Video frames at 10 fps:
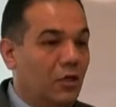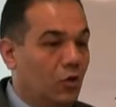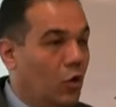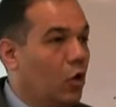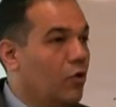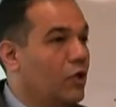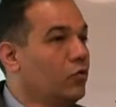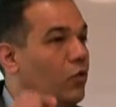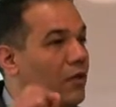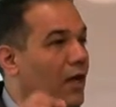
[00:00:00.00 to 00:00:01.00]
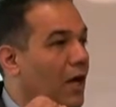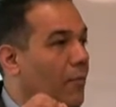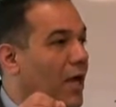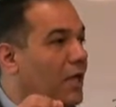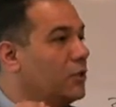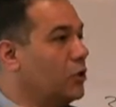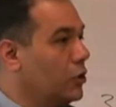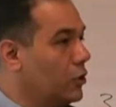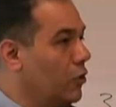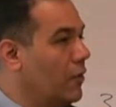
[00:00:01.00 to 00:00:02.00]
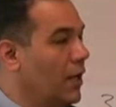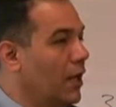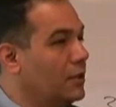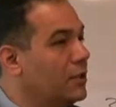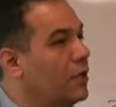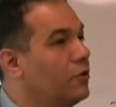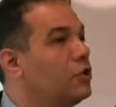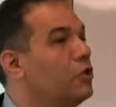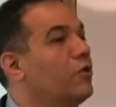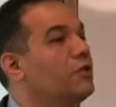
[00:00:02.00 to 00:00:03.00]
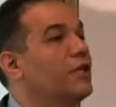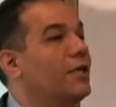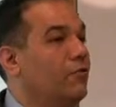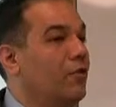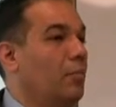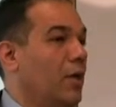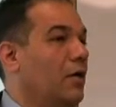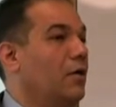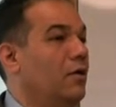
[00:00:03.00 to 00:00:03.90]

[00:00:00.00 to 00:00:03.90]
You OR it with the IP address, you could know the last address, you know the size of the block.